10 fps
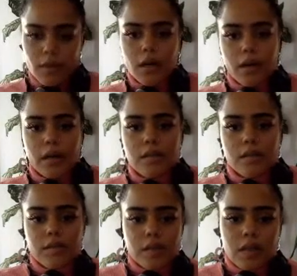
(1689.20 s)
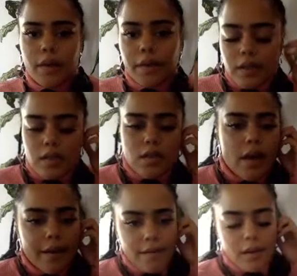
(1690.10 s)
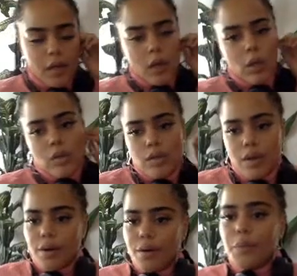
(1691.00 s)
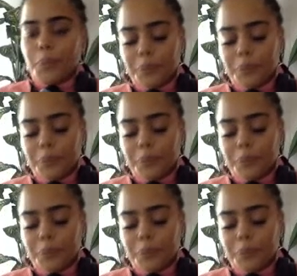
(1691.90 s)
Okay, so you see how I did that? So